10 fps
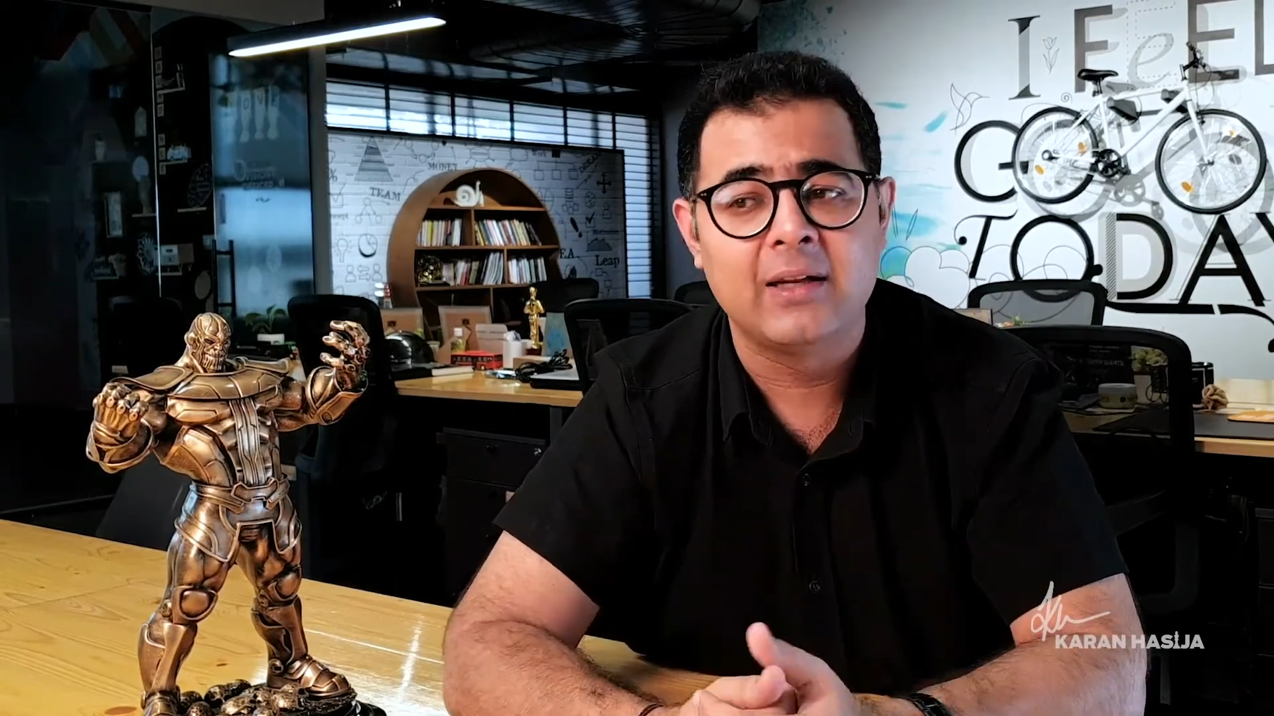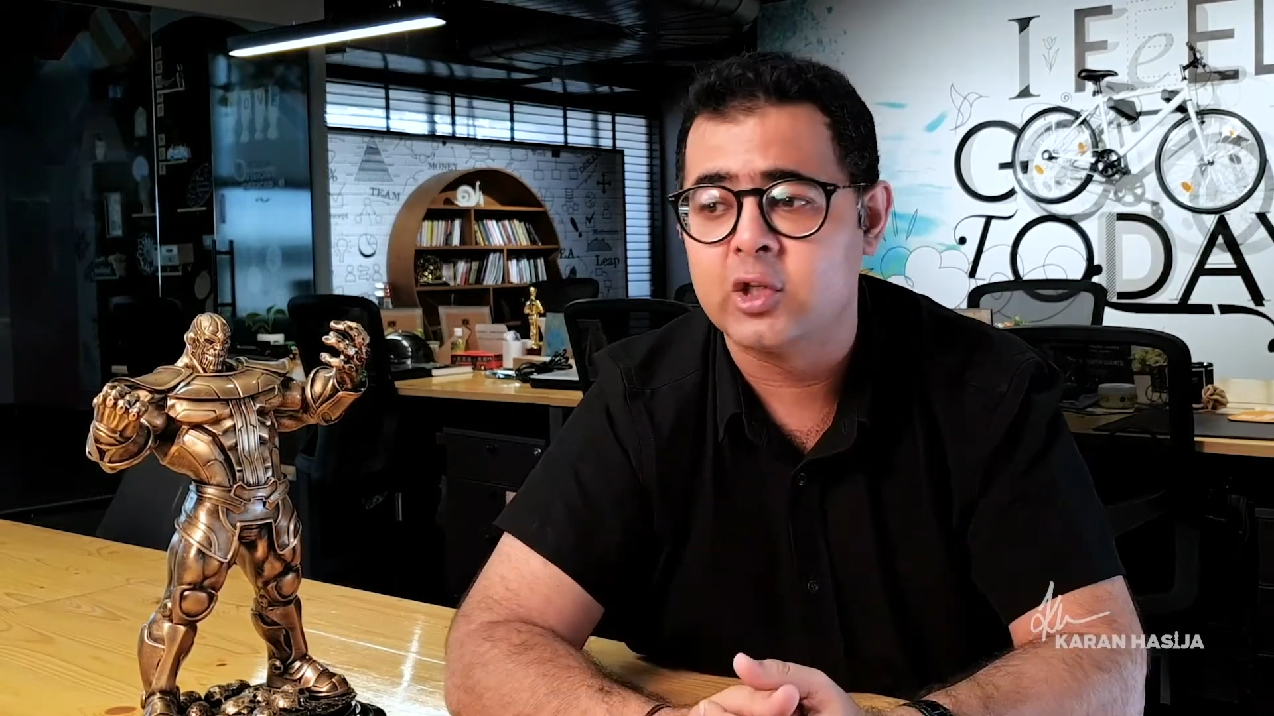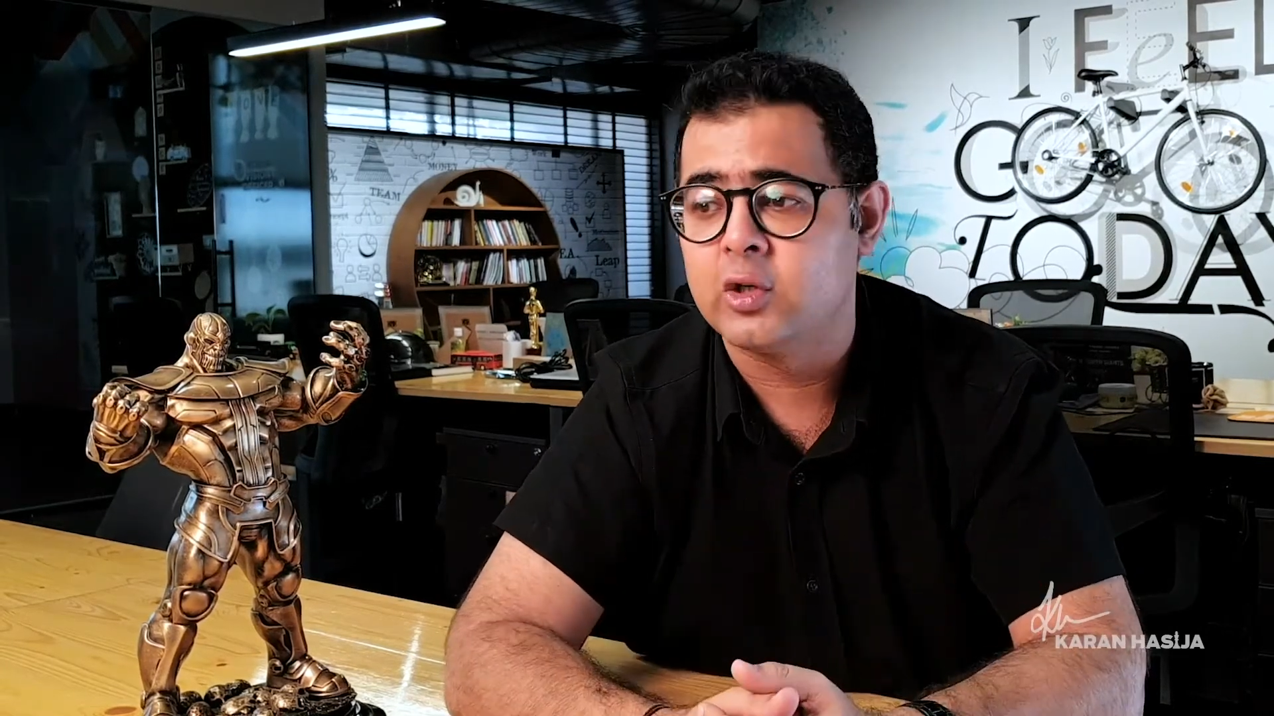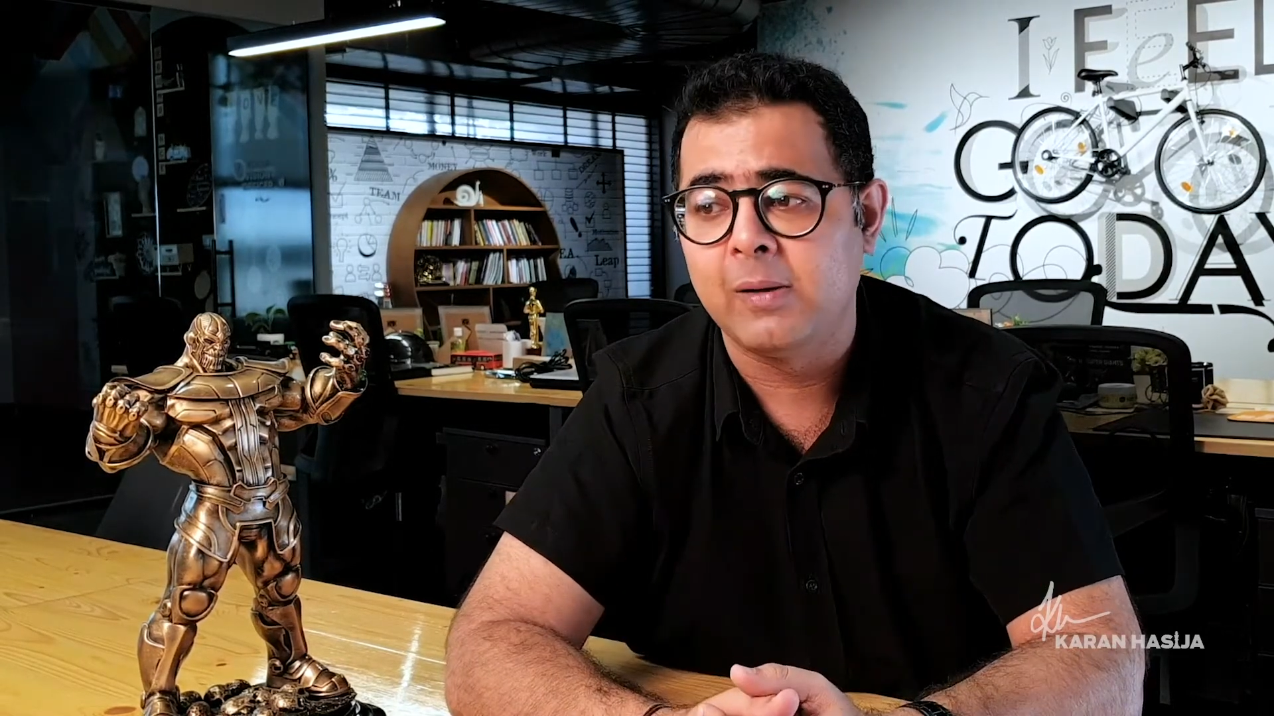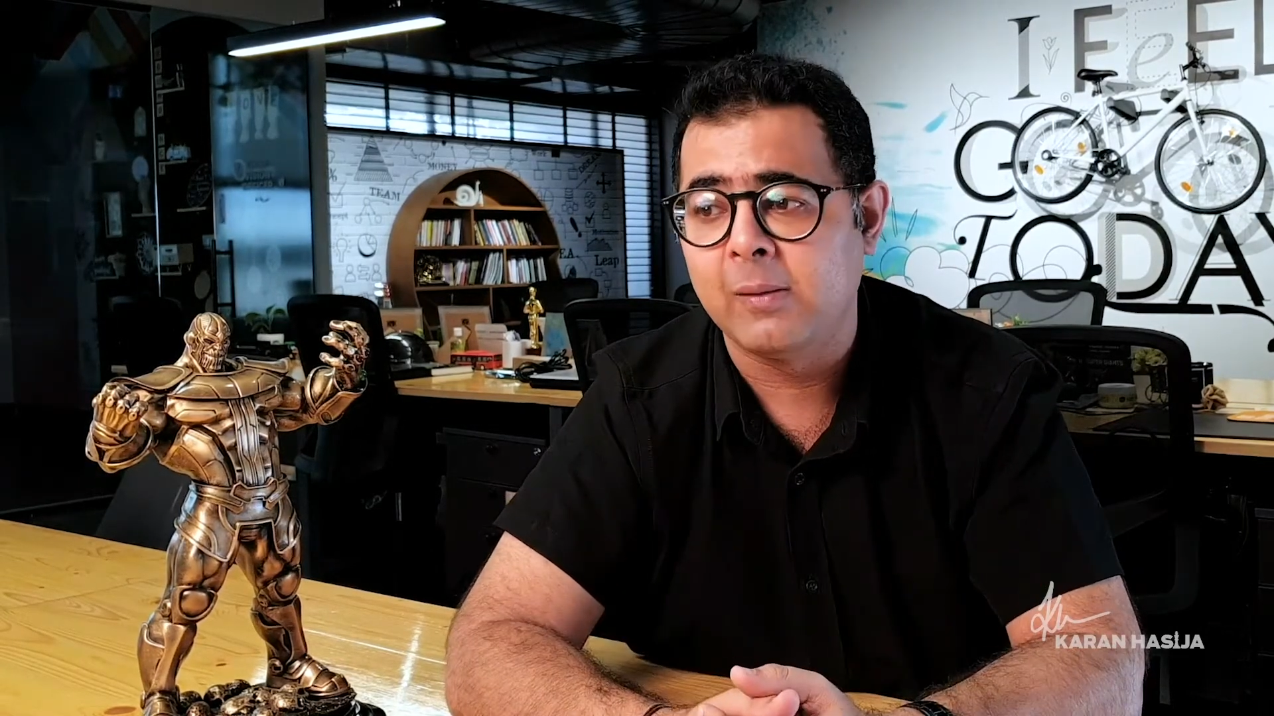this
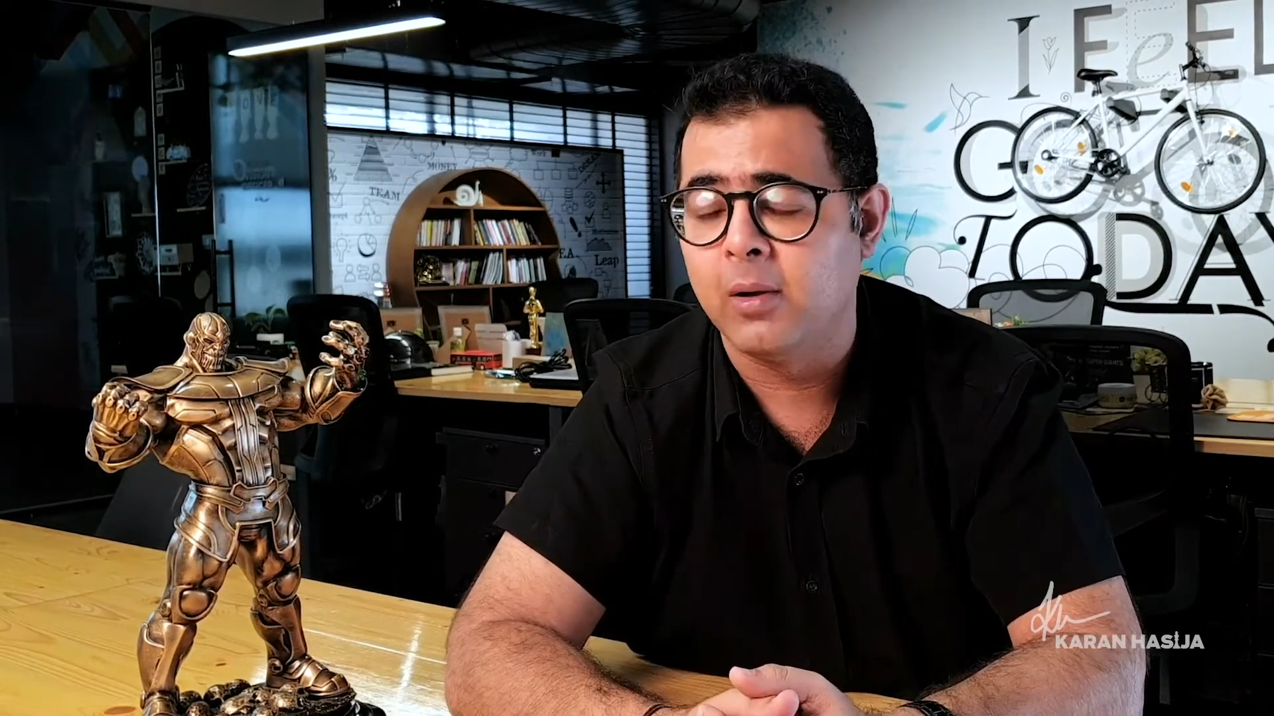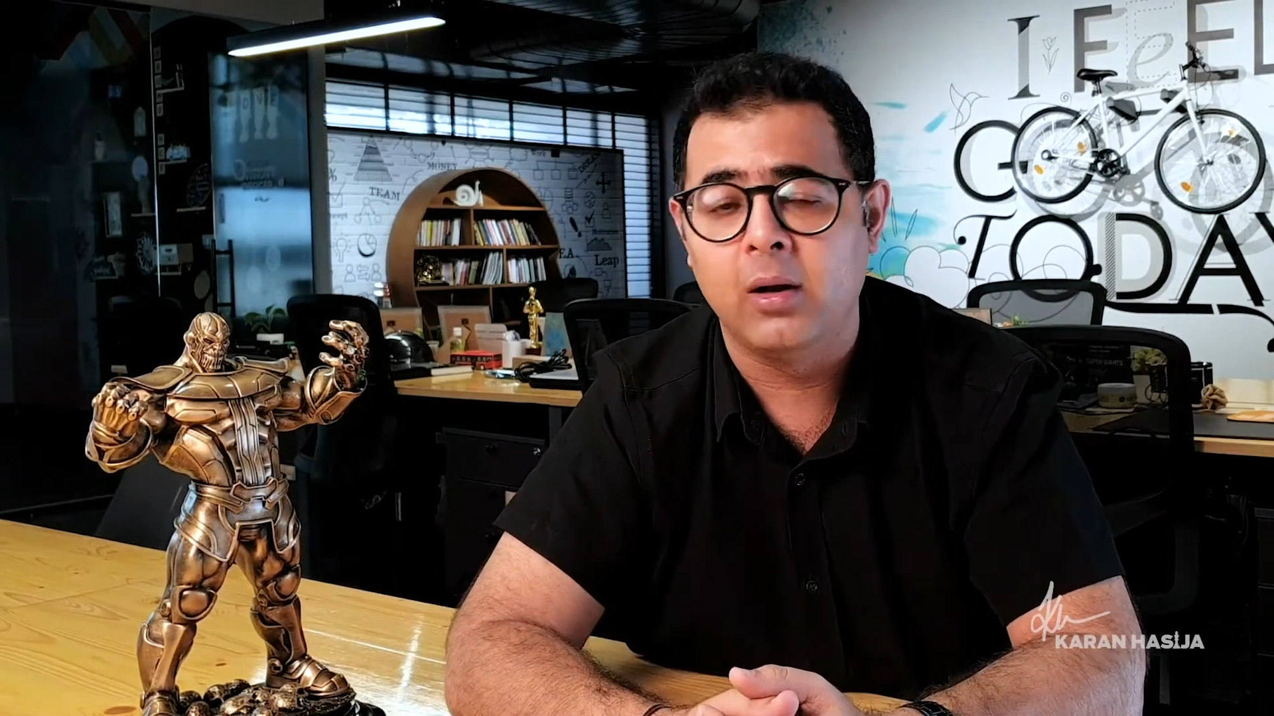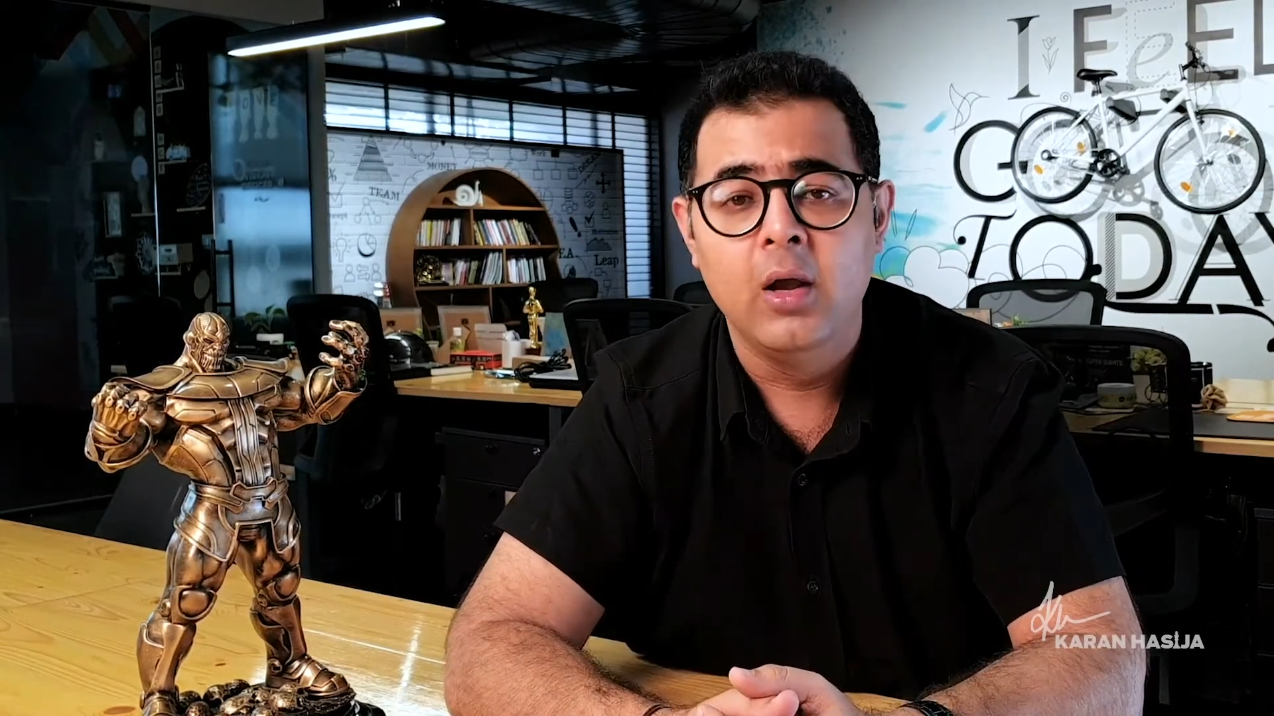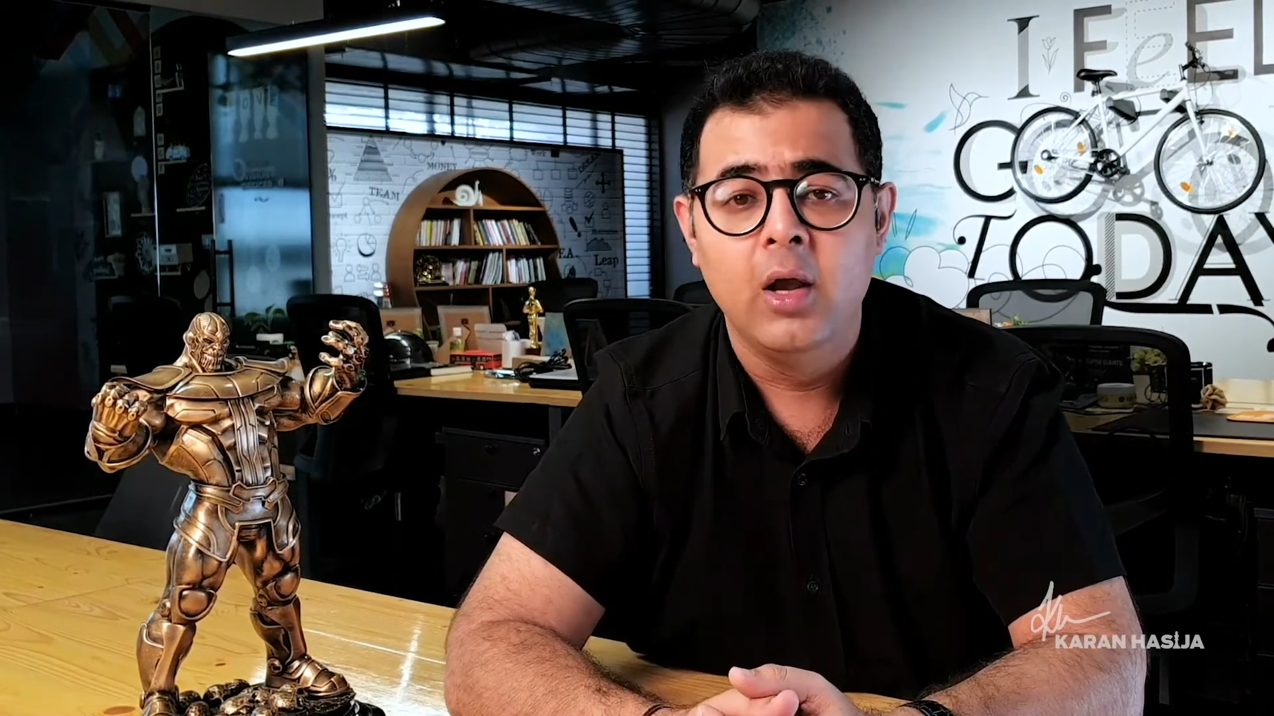to people.